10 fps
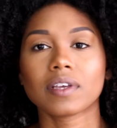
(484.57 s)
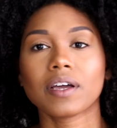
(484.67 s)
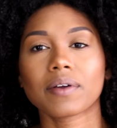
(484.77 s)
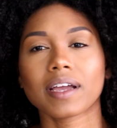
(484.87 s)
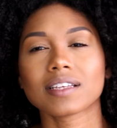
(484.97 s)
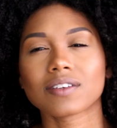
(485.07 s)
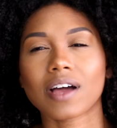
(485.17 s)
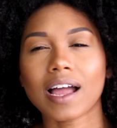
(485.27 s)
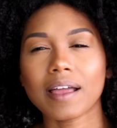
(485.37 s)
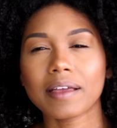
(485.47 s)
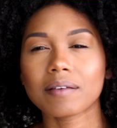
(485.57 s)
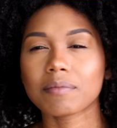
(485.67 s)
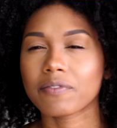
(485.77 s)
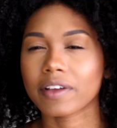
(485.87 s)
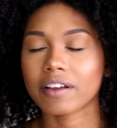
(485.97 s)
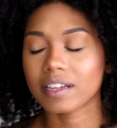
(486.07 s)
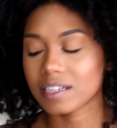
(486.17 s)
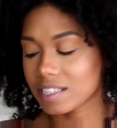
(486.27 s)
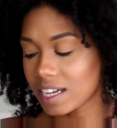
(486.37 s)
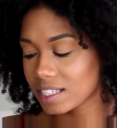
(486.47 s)
Okay, so I am very
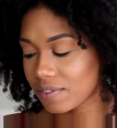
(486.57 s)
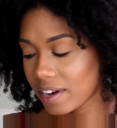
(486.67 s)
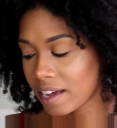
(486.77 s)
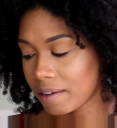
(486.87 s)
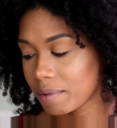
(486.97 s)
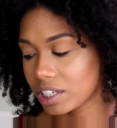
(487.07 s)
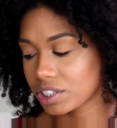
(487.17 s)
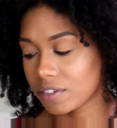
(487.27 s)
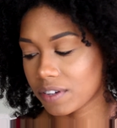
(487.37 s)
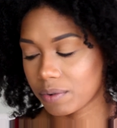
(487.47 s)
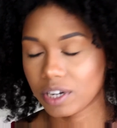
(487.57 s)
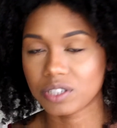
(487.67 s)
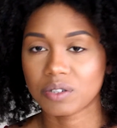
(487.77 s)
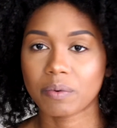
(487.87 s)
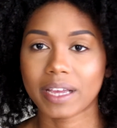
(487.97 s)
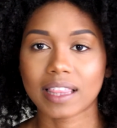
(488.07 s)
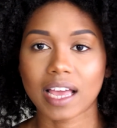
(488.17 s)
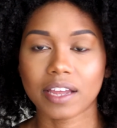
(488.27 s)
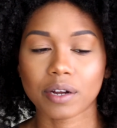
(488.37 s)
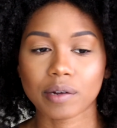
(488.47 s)
indecisive right now. I'm not sure if I want to do a wing
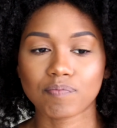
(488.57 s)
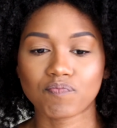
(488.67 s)
liner.